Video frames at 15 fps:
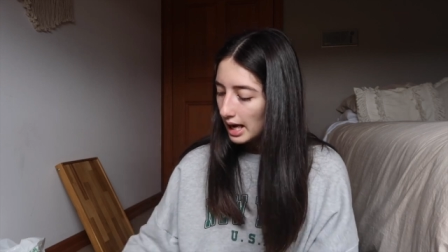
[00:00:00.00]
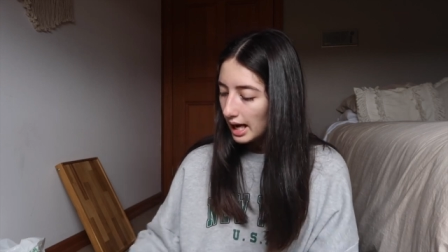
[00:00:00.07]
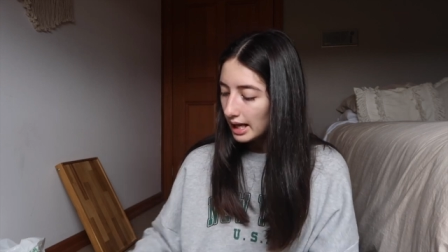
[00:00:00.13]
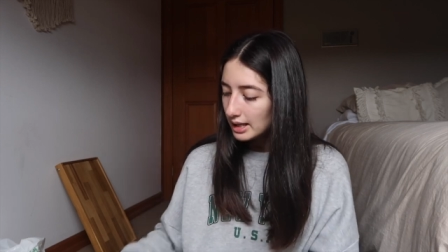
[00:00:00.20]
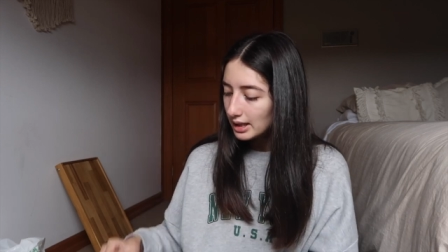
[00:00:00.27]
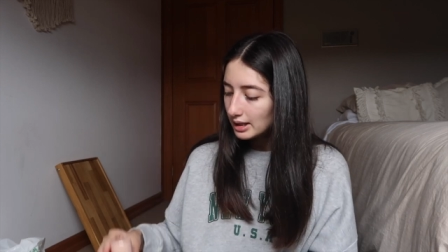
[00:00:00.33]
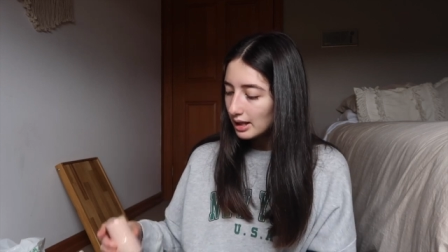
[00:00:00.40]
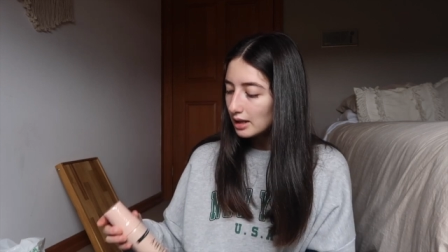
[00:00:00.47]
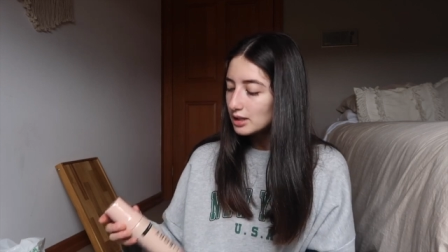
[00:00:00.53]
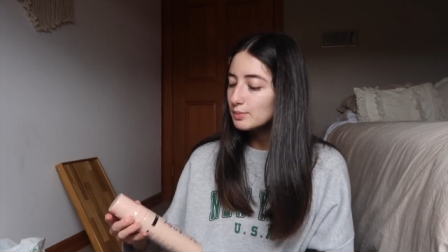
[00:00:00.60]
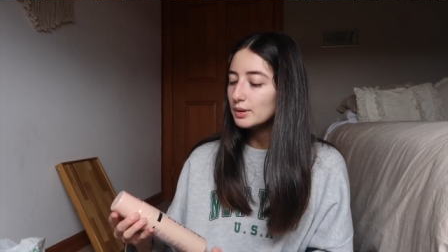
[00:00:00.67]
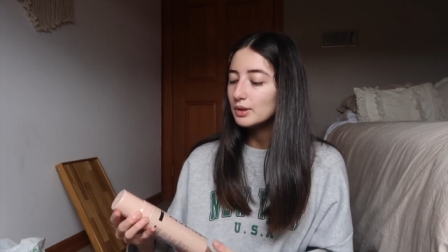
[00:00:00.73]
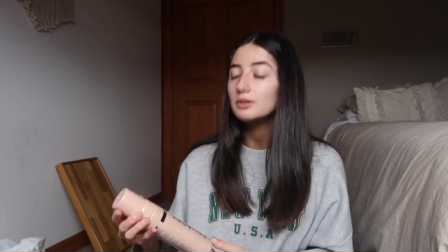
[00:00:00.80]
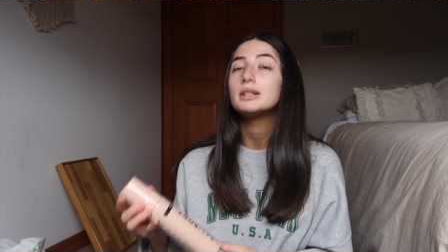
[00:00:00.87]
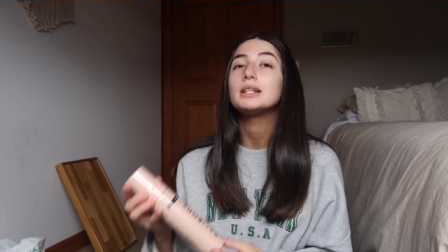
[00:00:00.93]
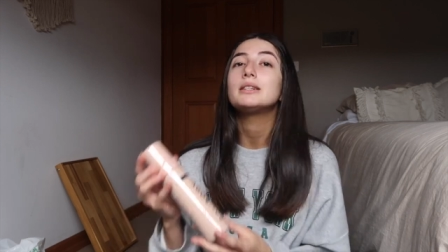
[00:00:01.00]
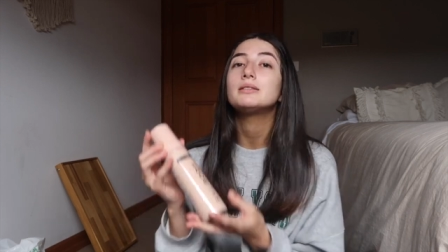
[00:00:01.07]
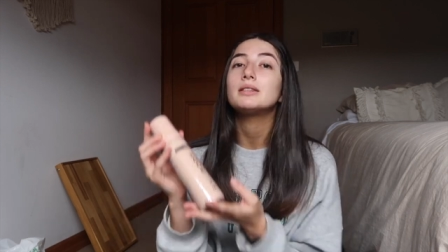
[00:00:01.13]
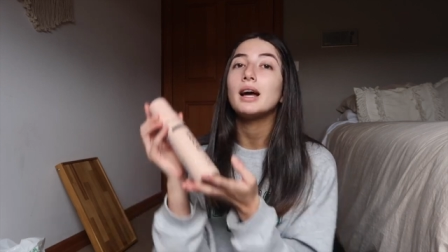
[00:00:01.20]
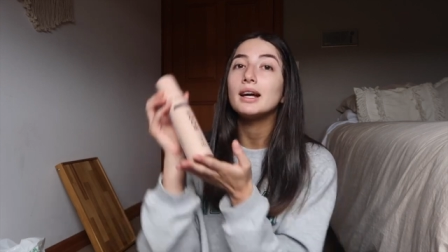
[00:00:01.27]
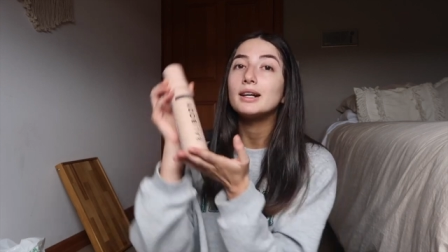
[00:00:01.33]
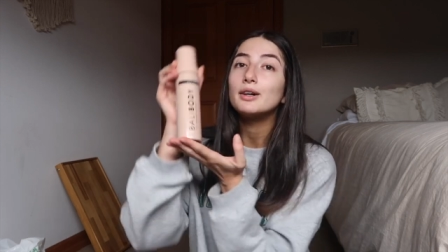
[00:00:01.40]
And then last but not
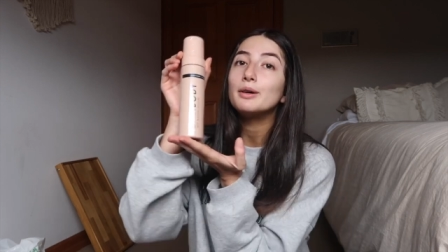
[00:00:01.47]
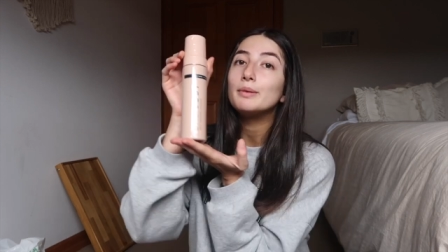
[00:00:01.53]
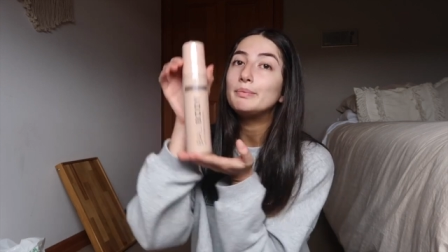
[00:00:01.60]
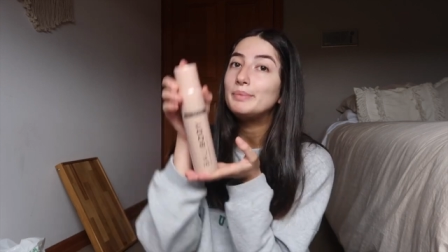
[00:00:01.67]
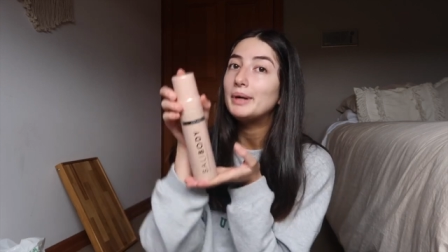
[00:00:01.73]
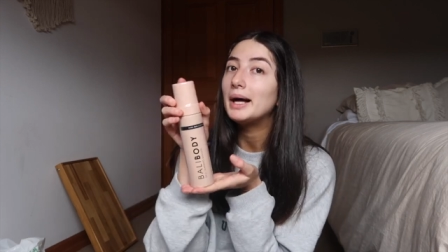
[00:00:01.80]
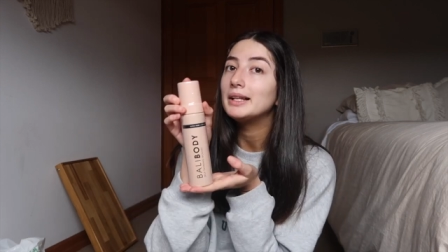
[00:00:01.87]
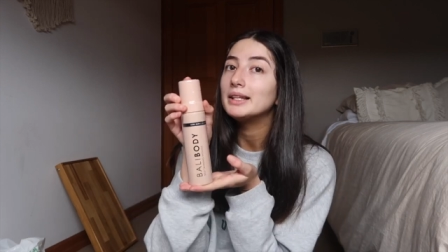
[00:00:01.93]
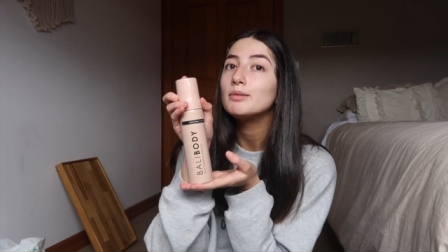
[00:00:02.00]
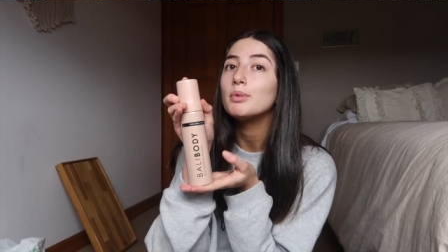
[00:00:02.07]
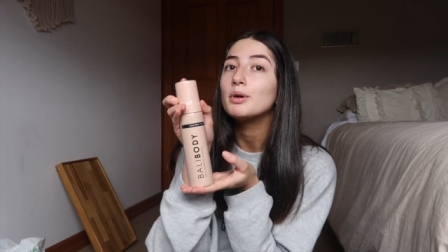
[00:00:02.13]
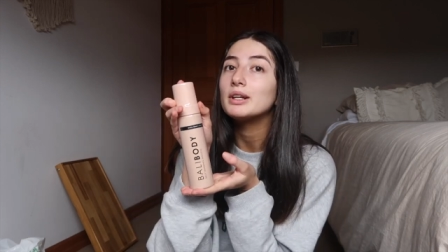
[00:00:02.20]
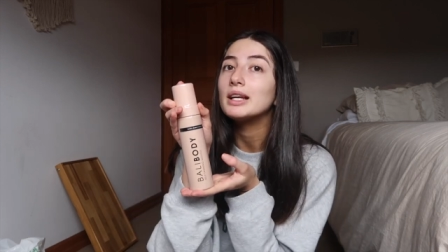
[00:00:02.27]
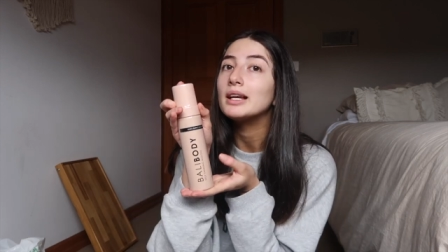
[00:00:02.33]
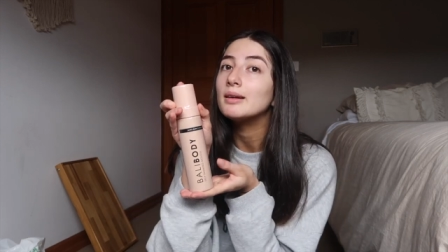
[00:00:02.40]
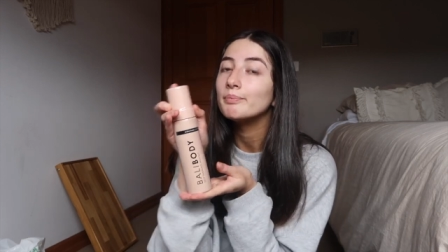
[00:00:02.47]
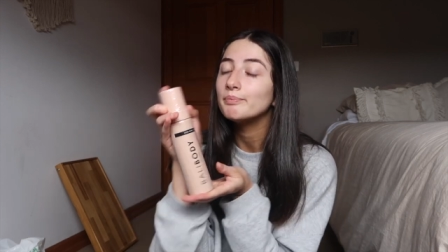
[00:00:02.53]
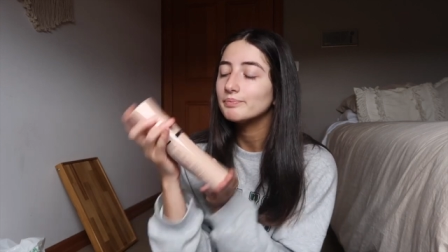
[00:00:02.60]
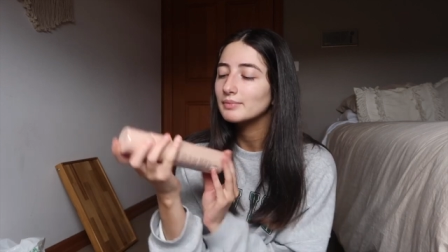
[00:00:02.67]
least, I got Bali Body